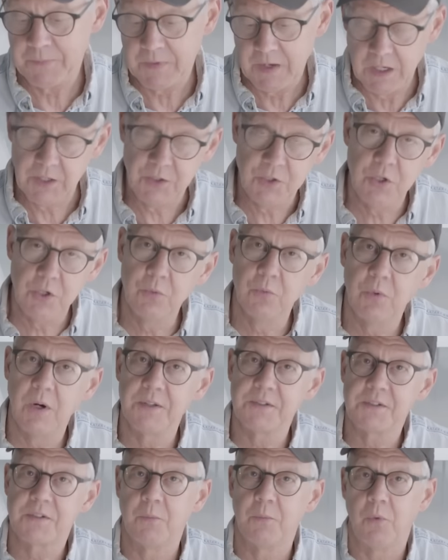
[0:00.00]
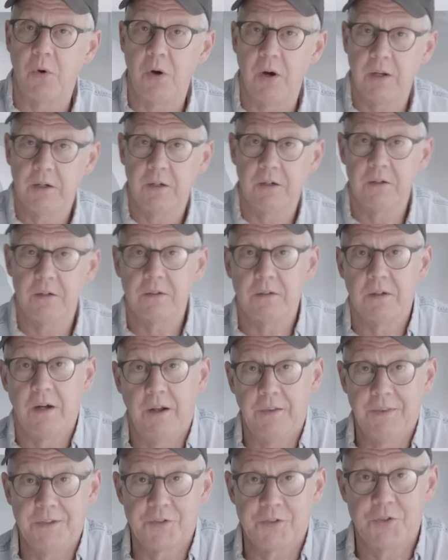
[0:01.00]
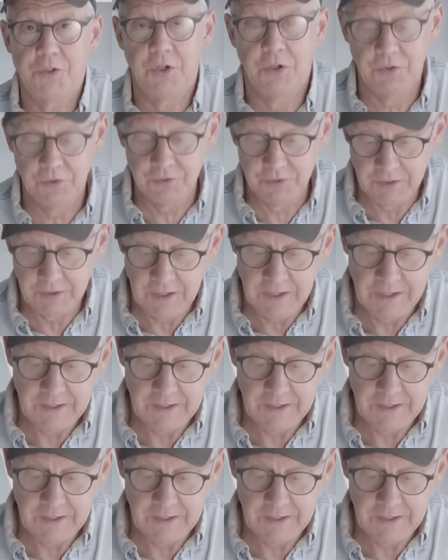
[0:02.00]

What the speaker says: I do want some water on the stone,